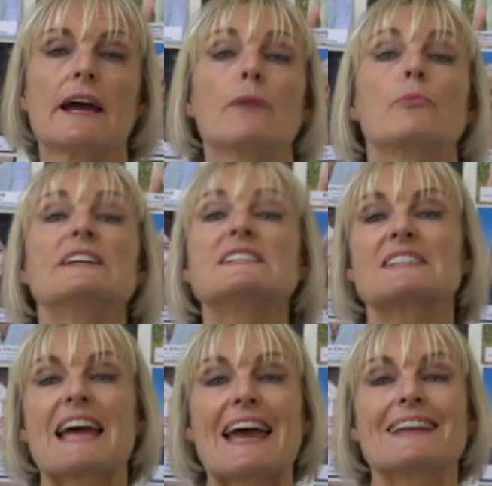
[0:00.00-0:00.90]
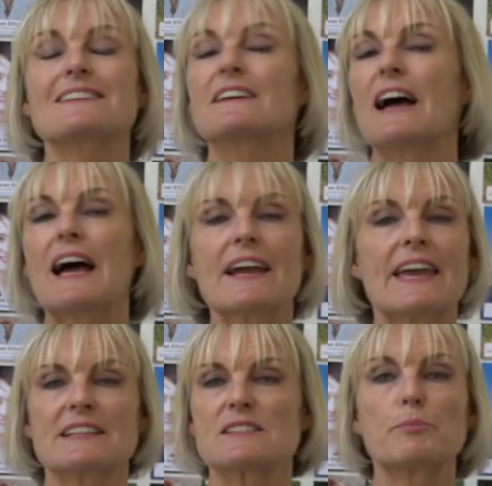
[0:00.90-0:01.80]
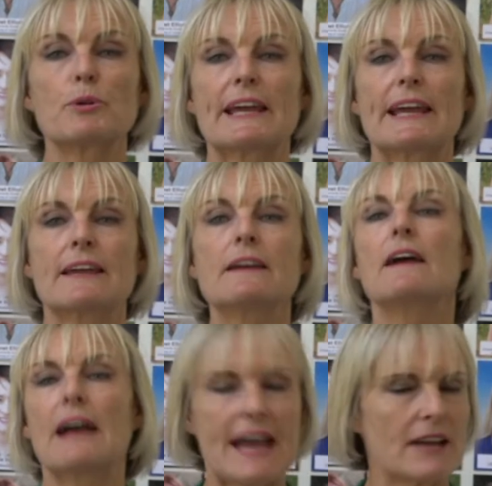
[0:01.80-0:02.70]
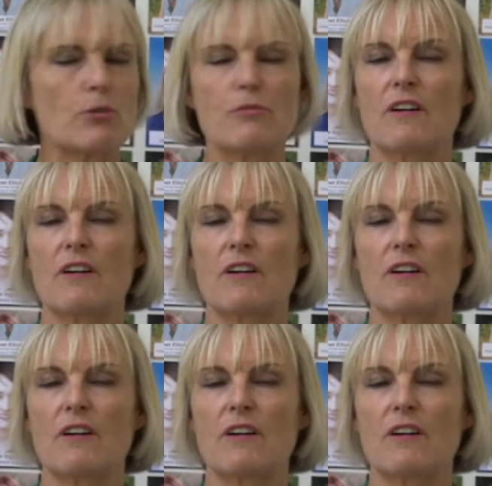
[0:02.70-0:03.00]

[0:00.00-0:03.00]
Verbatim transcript: And we stand against bullying and all